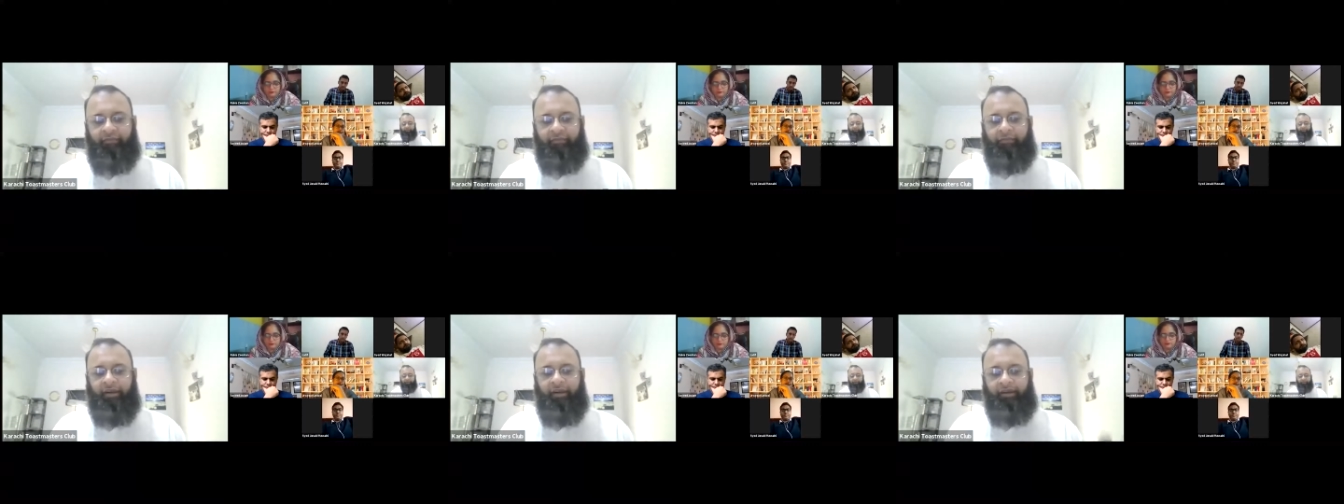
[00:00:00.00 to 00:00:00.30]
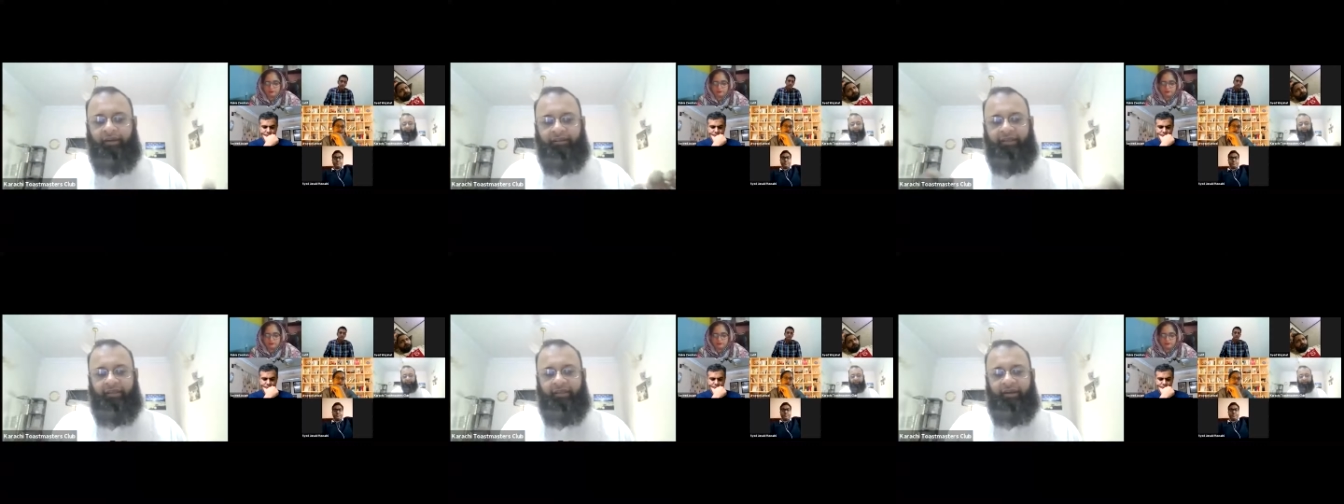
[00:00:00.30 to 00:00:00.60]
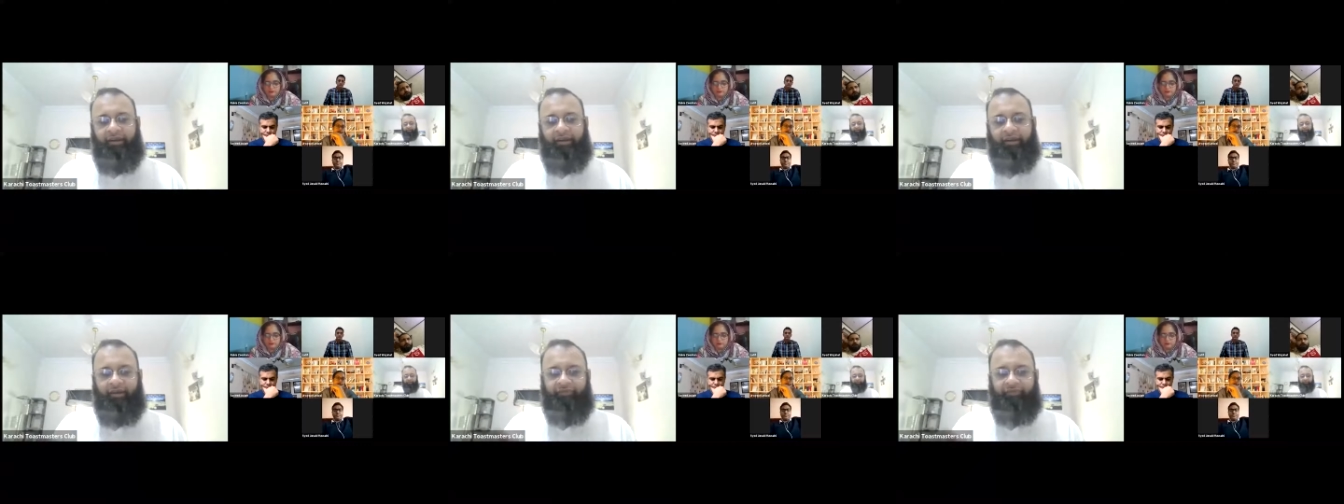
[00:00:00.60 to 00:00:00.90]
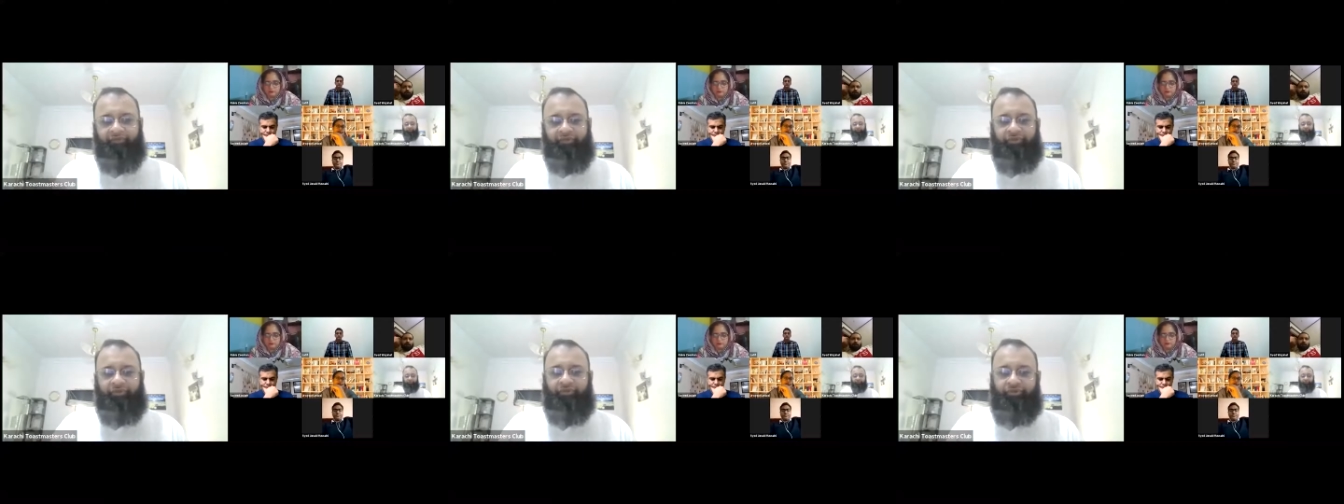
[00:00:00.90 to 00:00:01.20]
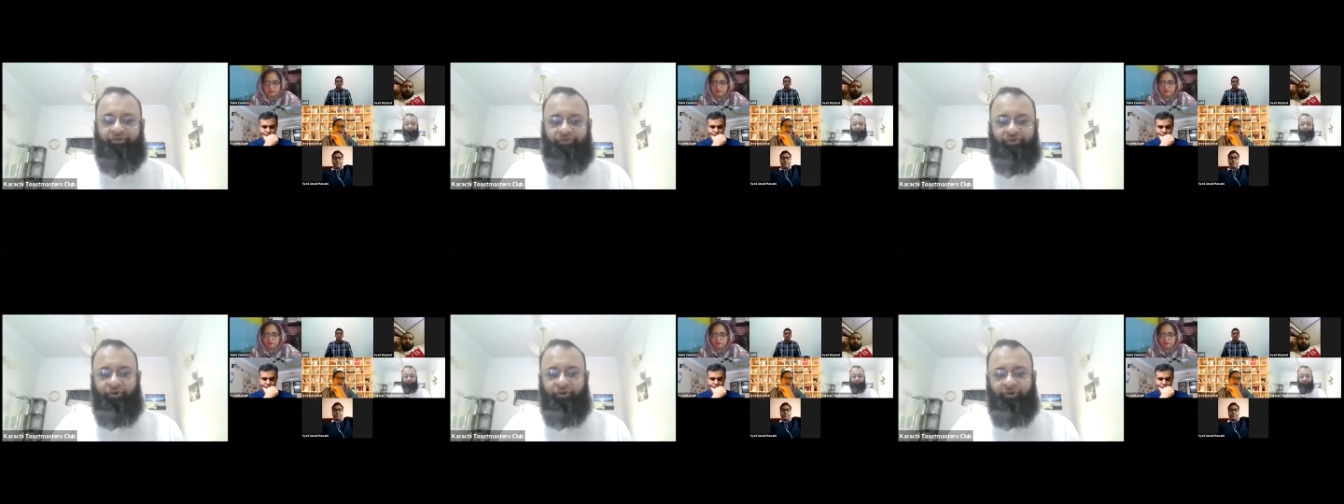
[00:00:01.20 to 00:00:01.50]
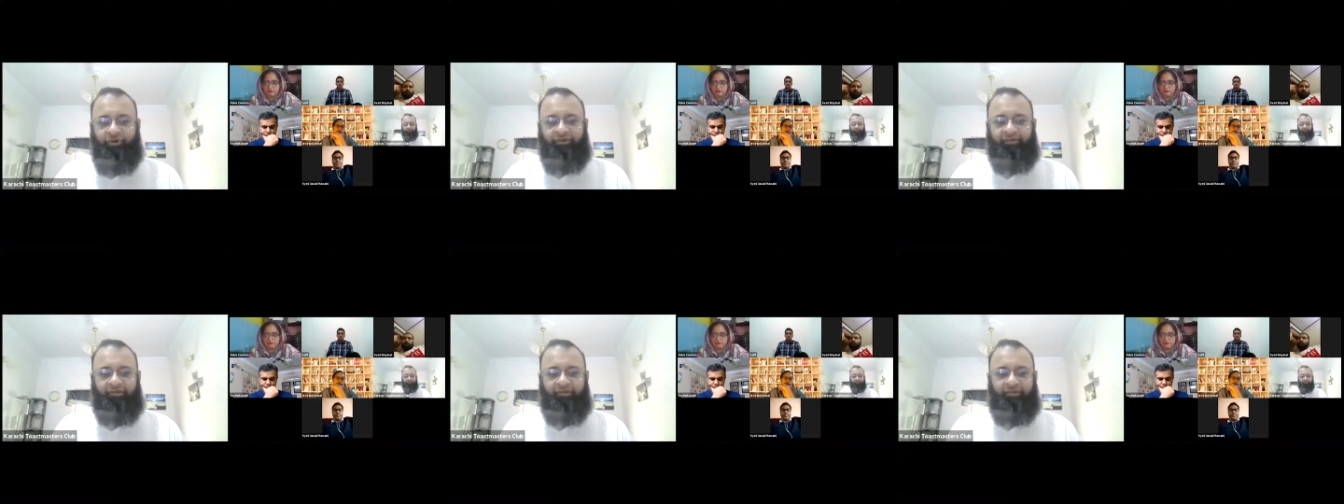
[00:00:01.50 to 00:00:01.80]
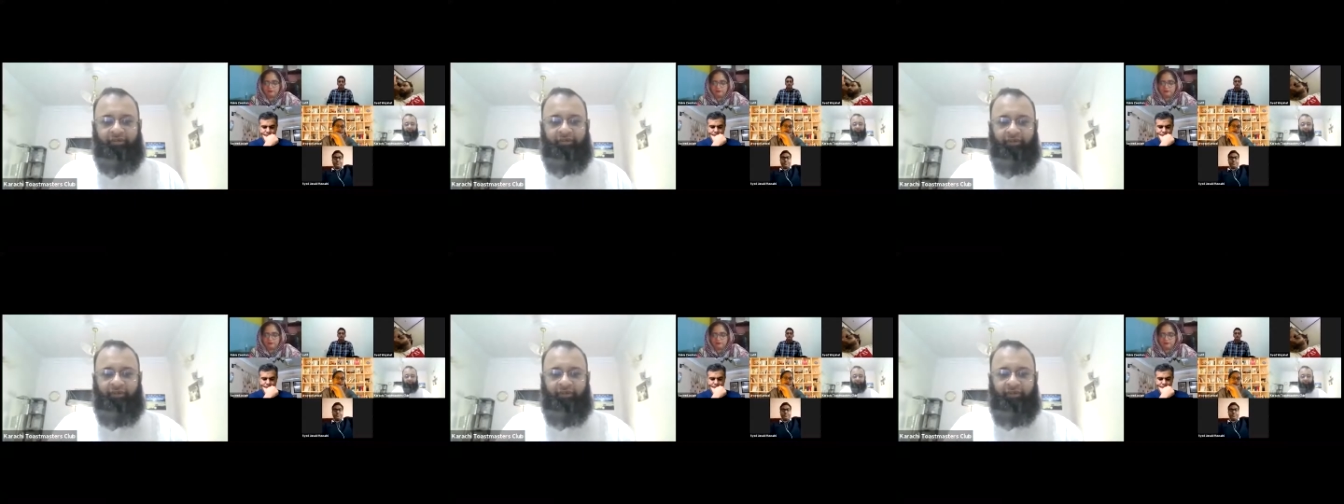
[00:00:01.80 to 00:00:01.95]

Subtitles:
but there are a few jokes,